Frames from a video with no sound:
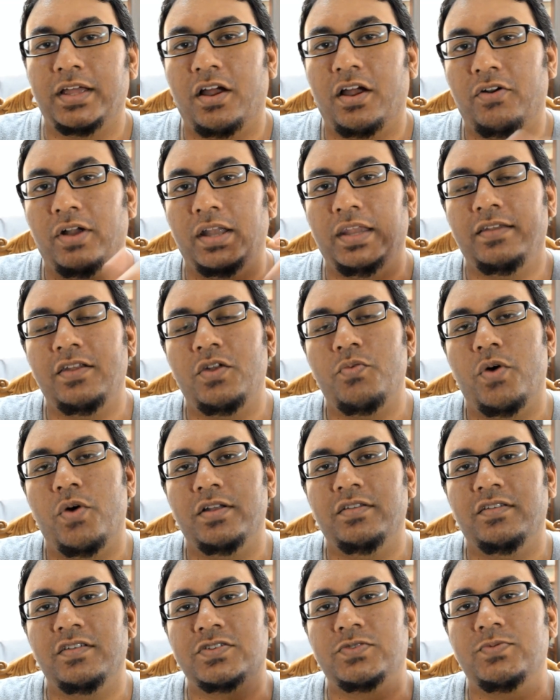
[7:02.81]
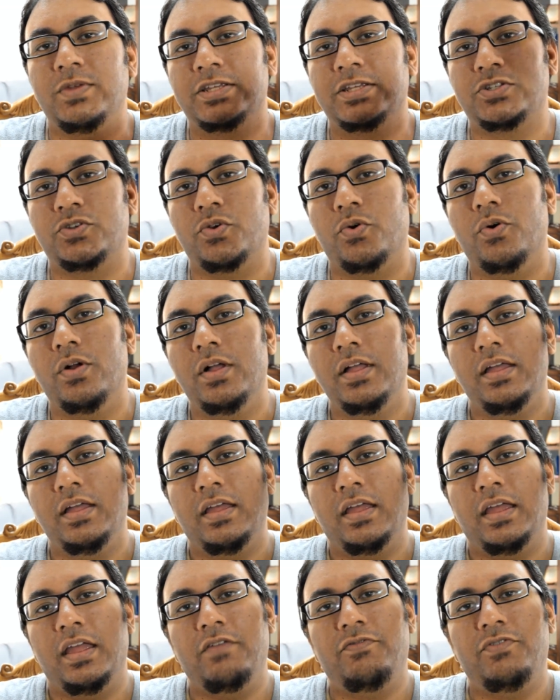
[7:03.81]
I already did one this week so
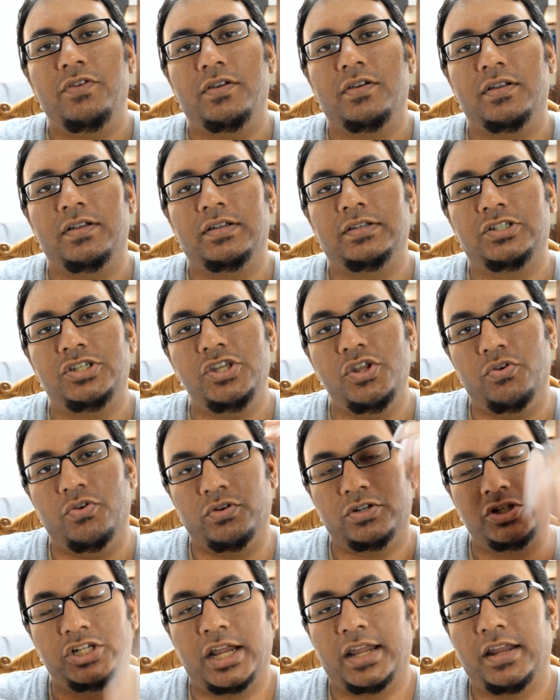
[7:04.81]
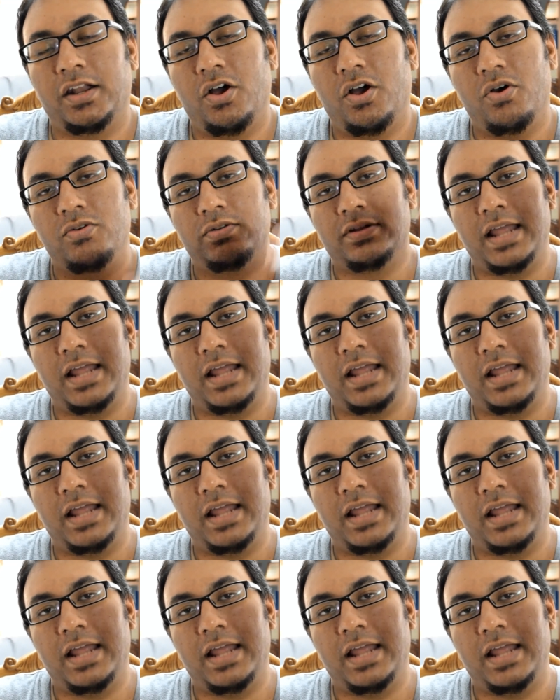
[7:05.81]
if you could you know check it out,